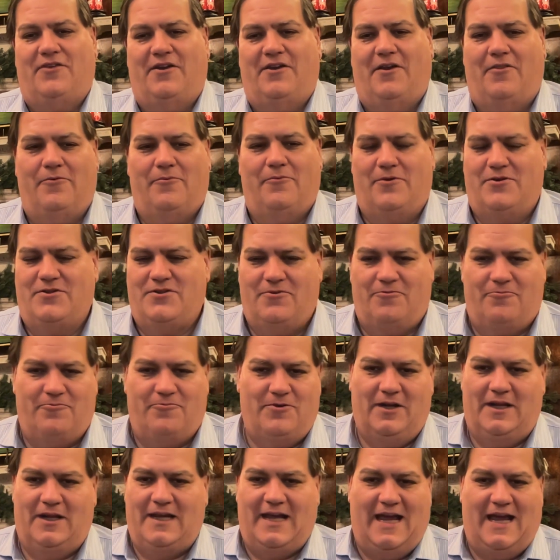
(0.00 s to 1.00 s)
In other words, it
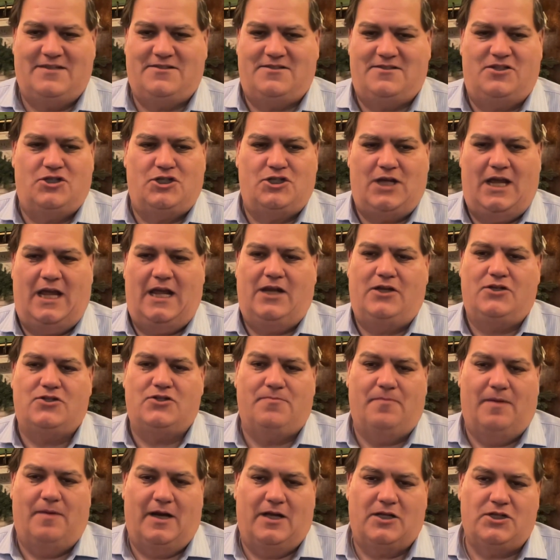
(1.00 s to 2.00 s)
really hasn't changed
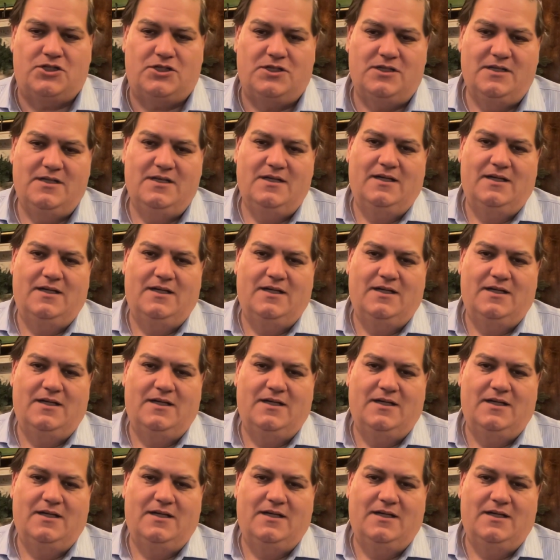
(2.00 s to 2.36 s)
much.